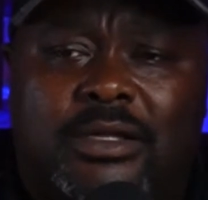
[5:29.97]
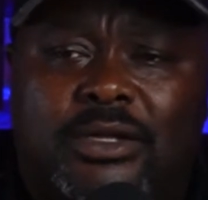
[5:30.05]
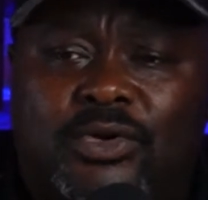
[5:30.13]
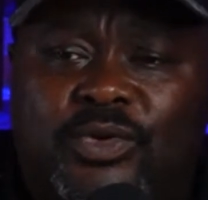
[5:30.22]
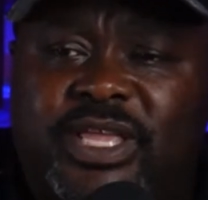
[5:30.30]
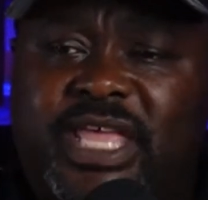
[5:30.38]

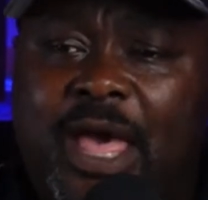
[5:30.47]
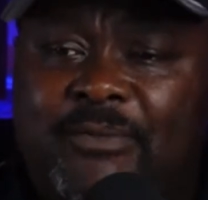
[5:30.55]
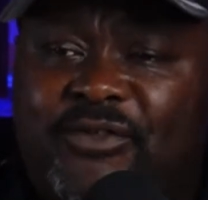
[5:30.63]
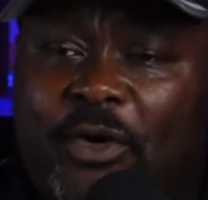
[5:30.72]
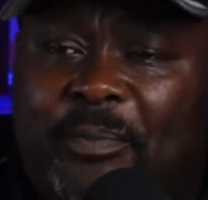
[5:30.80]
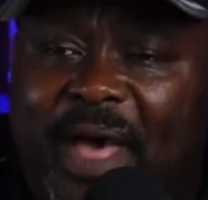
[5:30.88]

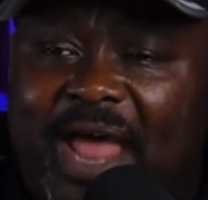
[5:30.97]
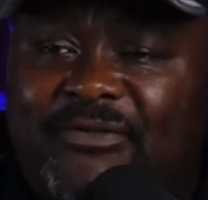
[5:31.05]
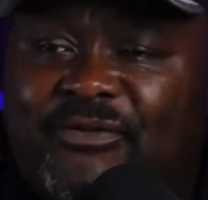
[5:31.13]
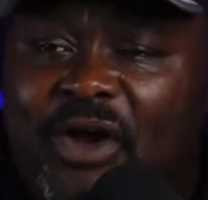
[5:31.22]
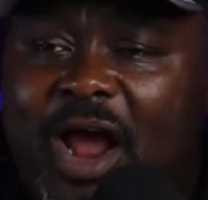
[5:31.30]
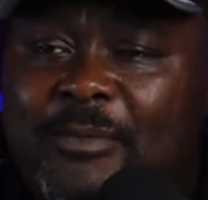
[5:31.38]
Pat
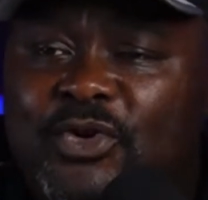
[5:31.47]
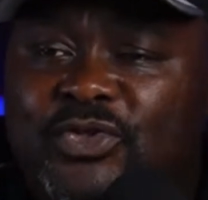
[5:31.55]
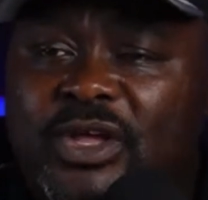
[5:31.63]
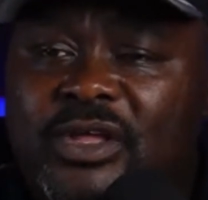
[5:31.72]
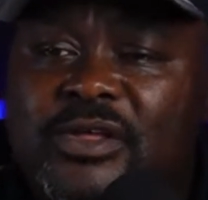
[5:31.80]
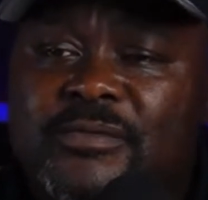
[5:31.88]
Freiermuth,
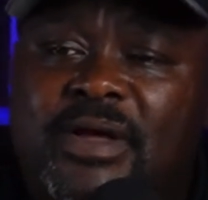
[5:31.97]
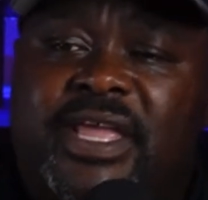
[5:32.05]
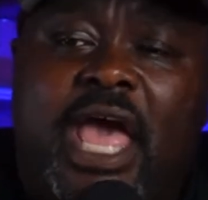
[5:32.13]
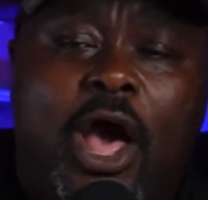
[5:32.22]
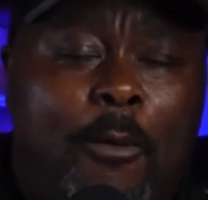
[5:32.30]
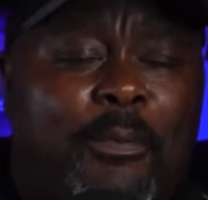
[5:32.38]

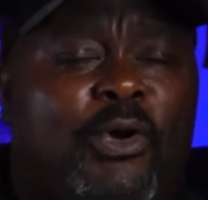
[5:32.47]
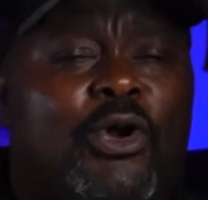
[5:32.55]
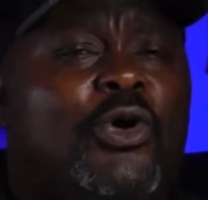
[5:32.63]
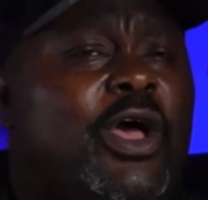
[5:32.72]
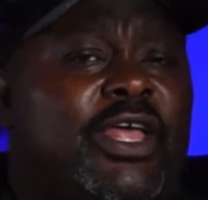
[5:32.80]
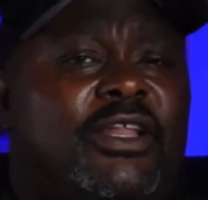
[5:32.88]
Mikael
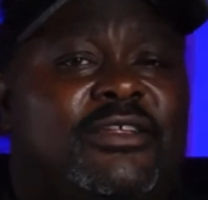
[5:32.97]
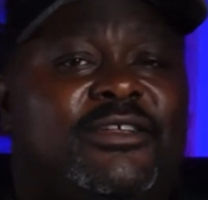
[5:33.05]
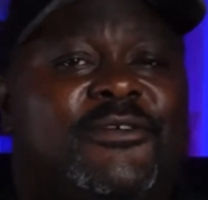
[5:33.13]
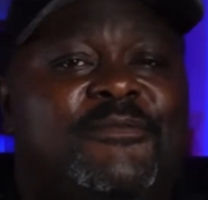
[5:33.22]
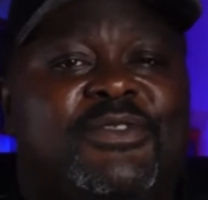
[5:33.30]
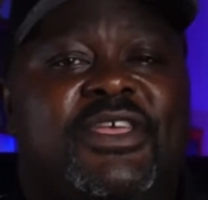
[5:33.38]
Pruitt.
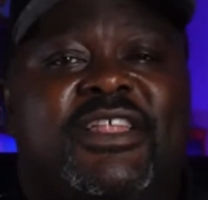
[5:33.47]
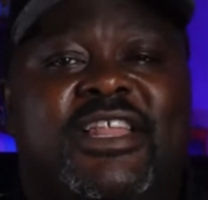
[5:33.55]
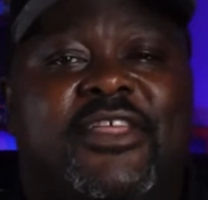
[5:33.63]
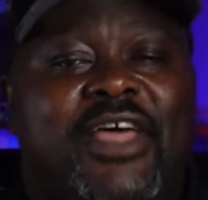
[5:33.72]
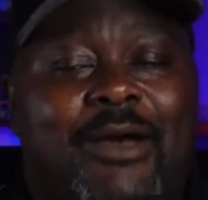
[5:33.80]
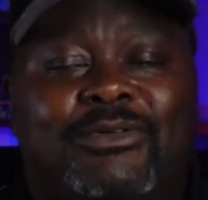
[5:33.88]
Now,
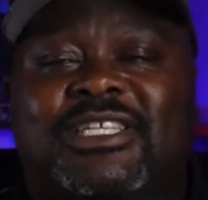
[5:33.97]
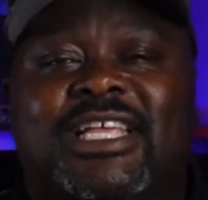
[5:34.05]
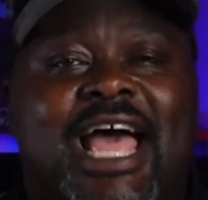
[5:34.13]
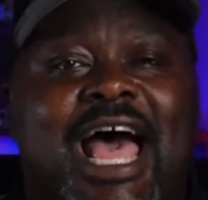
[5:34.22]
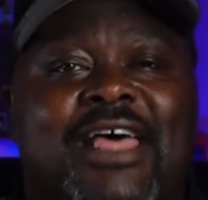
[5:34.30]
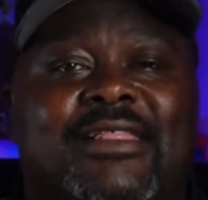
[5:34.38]
that was a
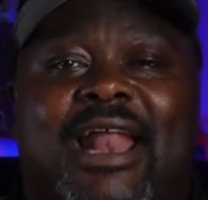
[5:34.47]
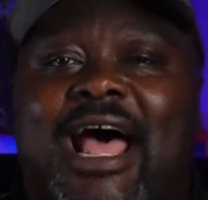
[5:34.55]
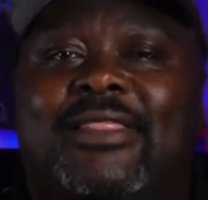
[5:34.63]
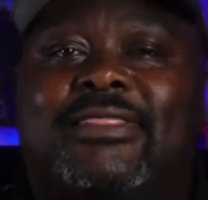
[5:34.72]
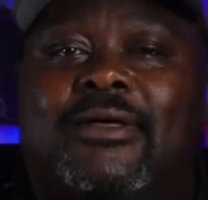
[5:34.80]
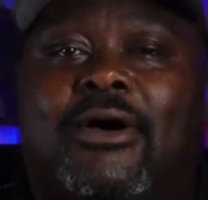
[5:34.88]
guy that I
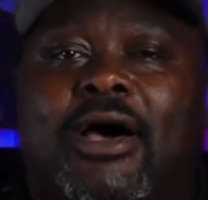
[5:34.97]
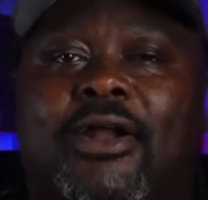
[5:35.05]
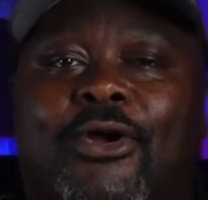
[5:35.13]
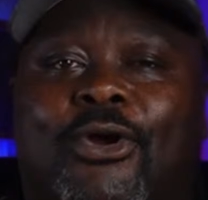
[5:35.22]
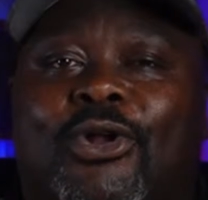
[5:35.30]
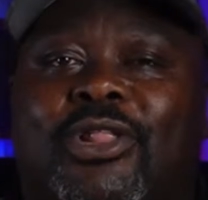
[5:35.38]
thought
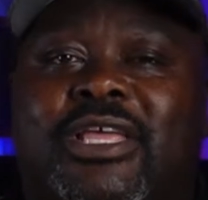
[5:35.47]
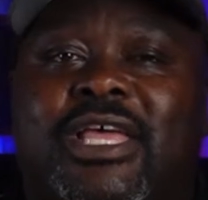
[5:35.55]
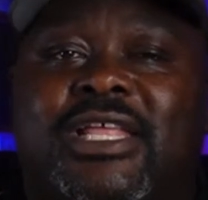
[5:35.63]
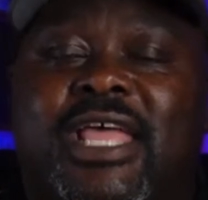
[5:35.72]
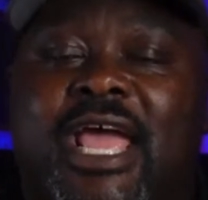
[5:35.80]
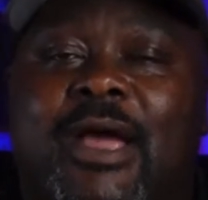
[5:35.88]
early in
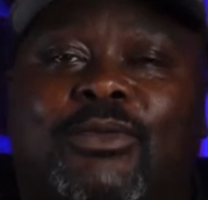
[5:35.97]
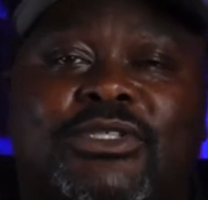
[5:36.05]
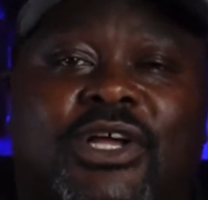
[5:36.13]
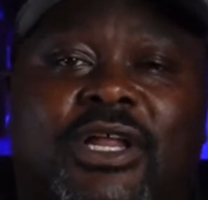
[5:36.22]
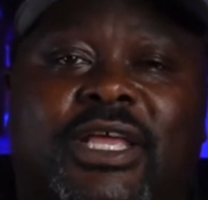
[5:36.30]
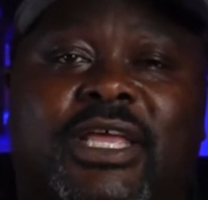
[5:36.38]
camp was
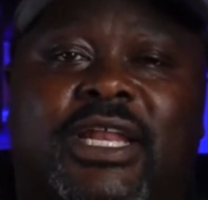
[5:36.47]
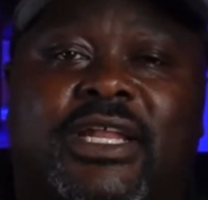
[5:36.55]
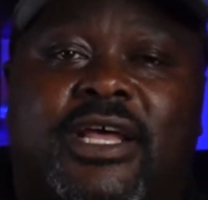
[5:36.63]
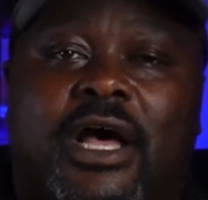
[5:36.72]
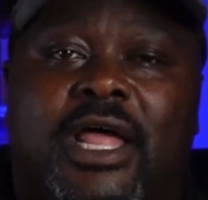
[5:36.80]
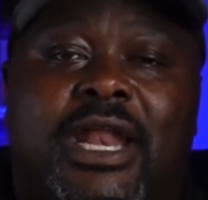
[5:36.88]
going to get
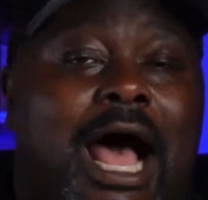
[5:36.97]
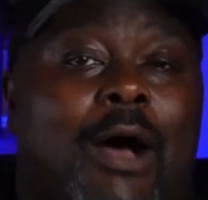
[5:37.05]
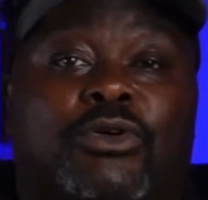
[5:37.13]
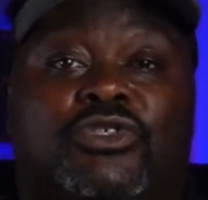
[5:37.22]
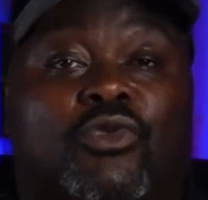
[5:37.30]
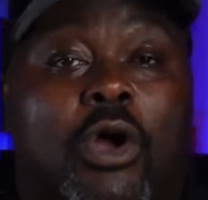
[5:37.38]
cut. I
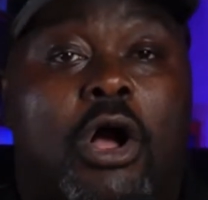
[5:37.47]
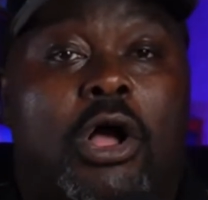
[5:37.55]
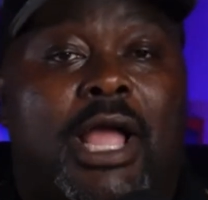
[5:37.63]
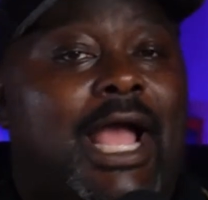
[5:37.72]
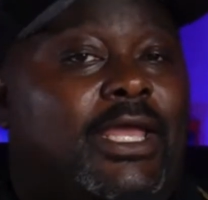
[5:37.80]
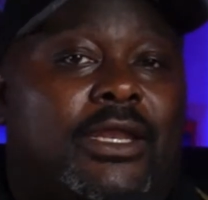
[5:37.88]
was wrong.
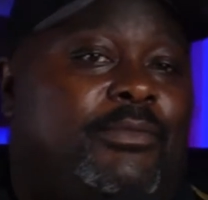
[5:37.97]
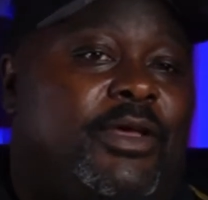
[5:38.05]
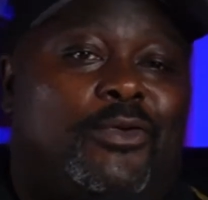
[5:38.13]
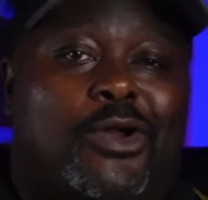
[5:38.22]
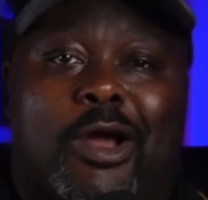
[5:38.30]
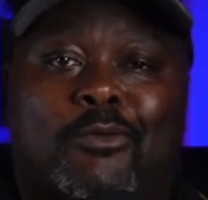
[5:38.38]
I could admit
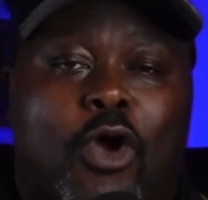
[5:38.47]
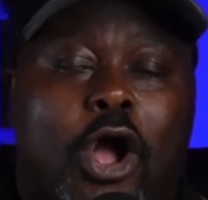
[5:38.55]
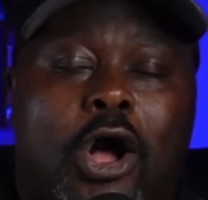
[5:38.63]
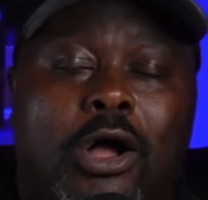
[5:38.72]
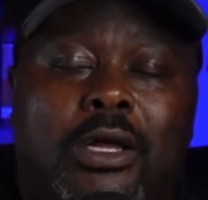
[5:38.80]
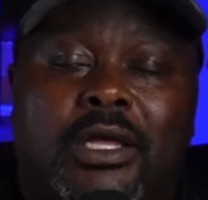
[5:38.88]
when I'm
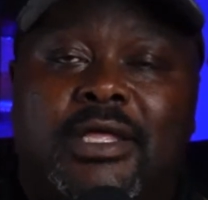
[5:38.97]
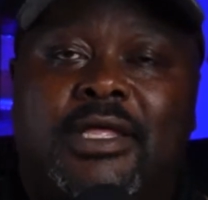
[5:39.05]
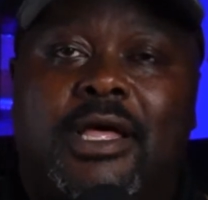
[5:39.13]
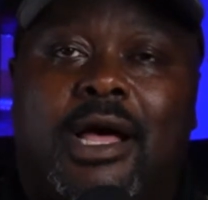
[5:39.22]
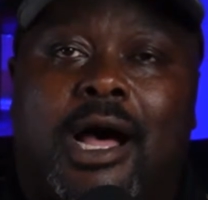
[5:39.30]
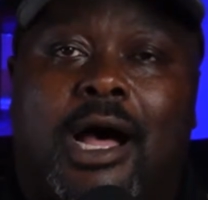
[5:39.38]
wrong.
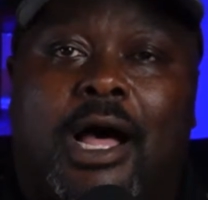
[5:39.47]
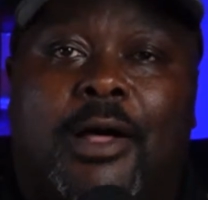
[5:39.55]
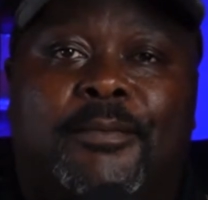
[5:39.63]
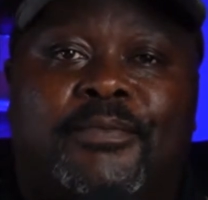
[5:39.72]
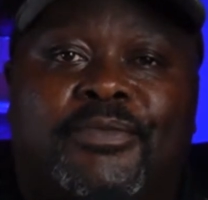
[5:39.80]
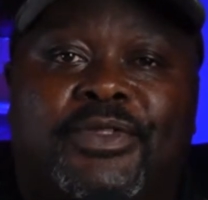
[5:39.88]

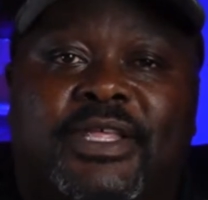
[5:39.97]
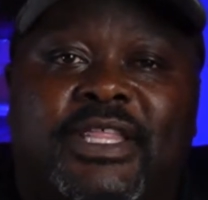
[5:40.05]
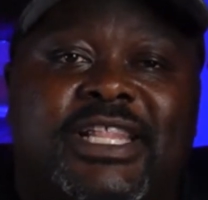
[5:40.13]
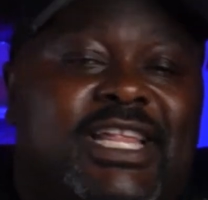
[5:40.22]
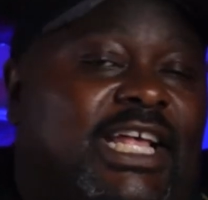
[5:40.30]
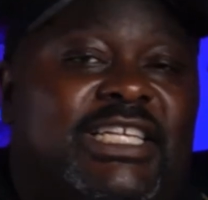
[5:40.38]
Um,
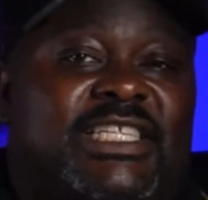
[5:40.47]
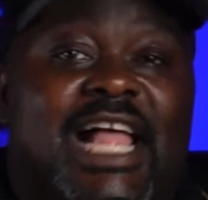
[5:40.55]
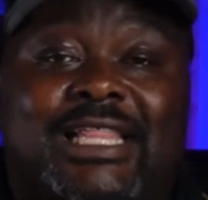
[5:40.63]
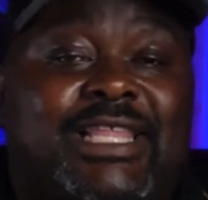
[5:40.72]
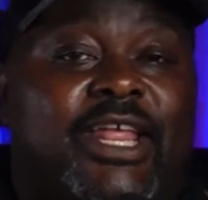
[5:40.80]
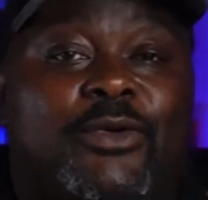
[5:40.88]
it's
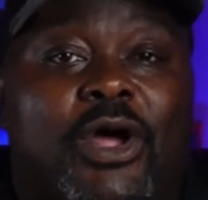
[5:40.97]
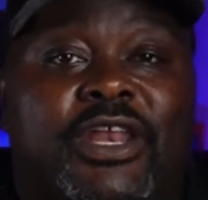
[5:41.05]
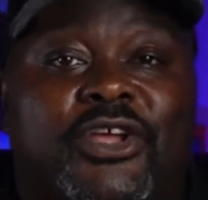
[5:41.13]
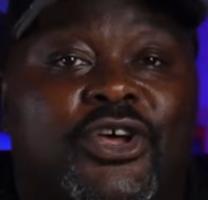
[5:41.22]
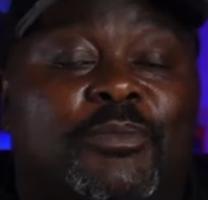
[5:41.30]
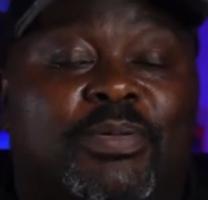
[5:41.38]
not that he wasn't a
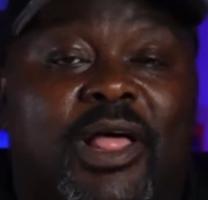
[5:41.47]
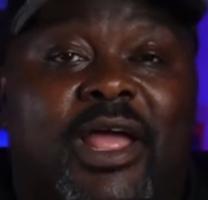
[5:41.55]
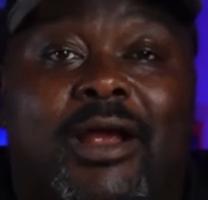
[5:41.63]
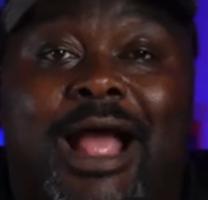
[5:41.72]
good player.